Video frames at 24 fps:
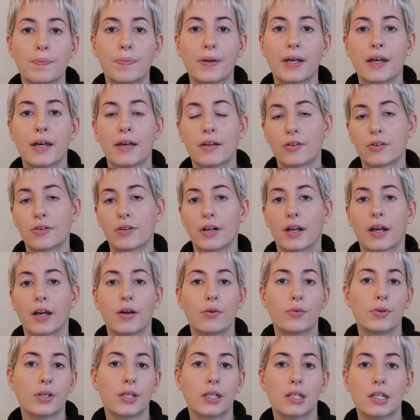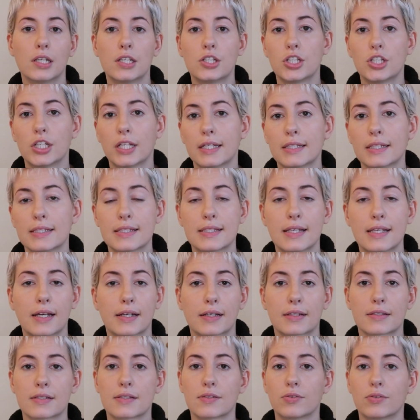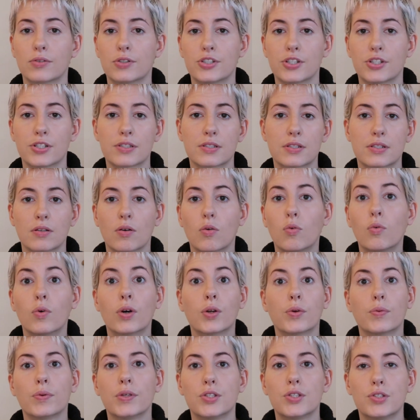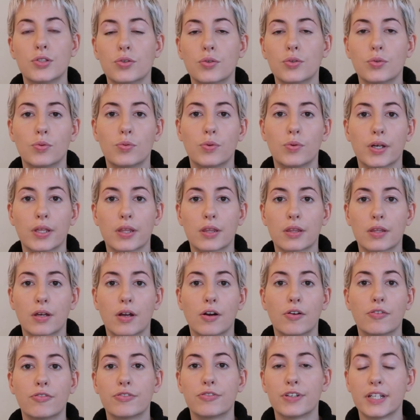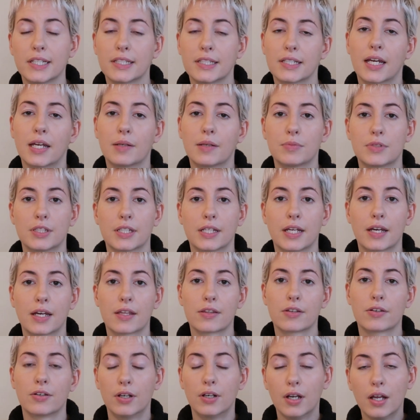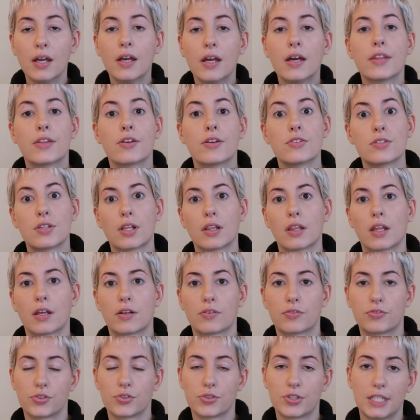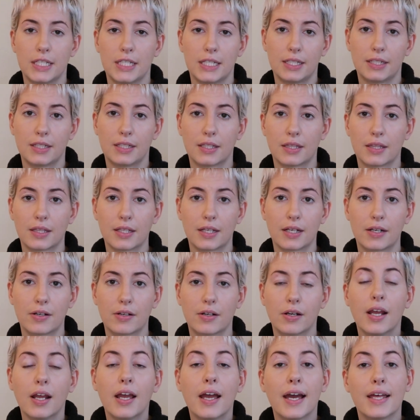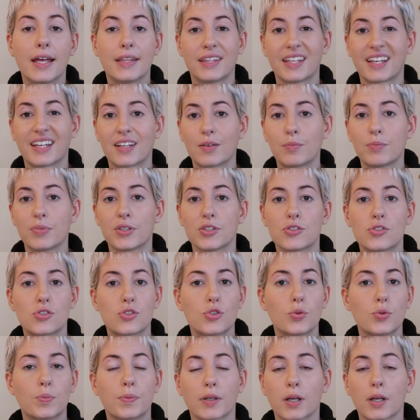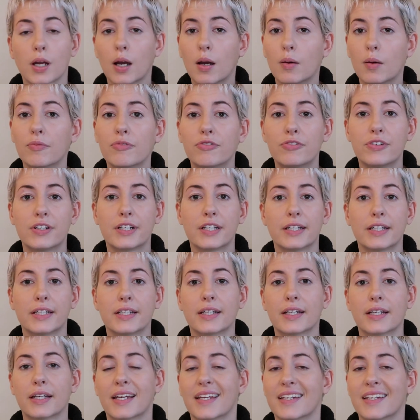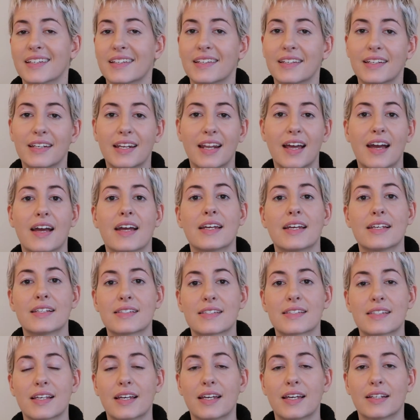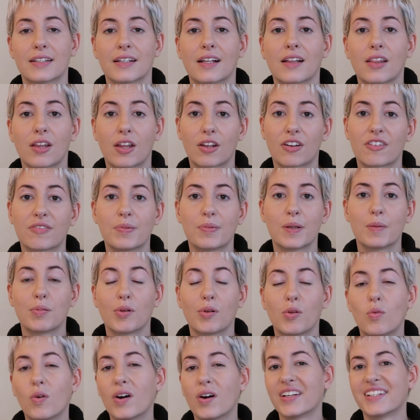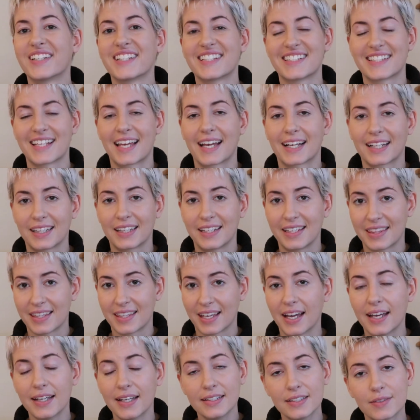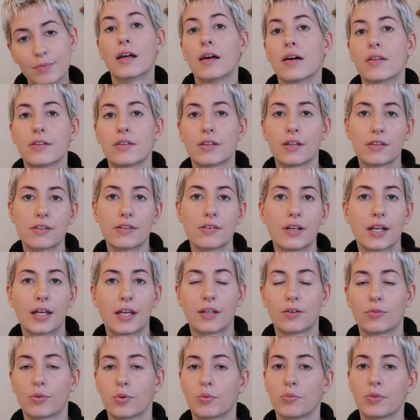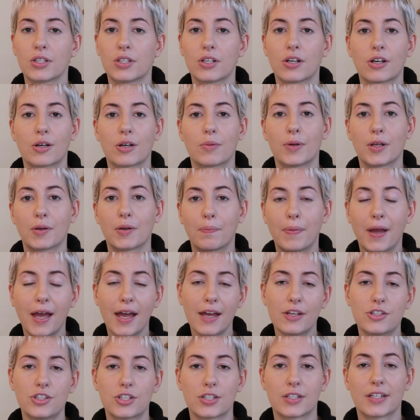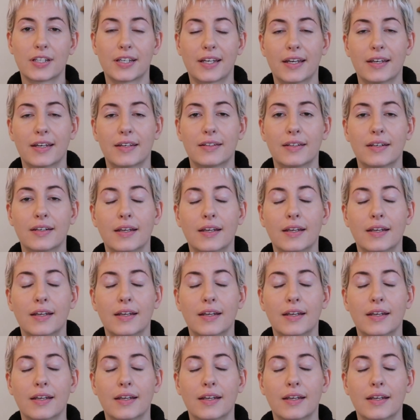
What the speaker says: bed, or how we initiate sex, or just what we do with our free time together. There's a lot of routine in there, and that can be super comforting and nice, and a lot of people want exactly that. On the other hand, when we talk about passion again,